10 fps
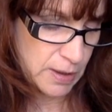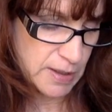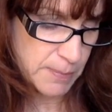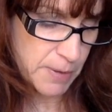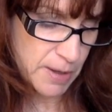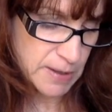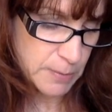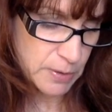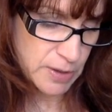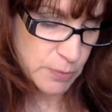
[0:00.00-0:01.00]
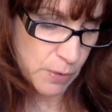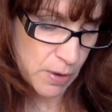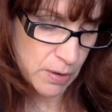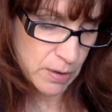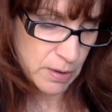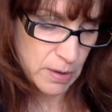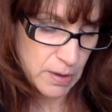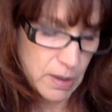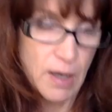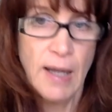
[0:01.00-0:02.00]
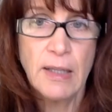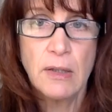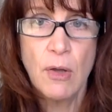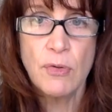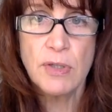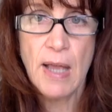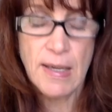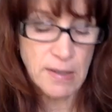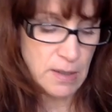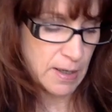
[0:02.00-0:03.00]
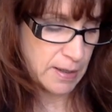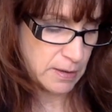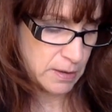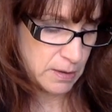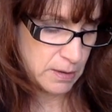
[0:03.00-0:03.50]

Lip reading: Is it possible he's wrong? I closed last night.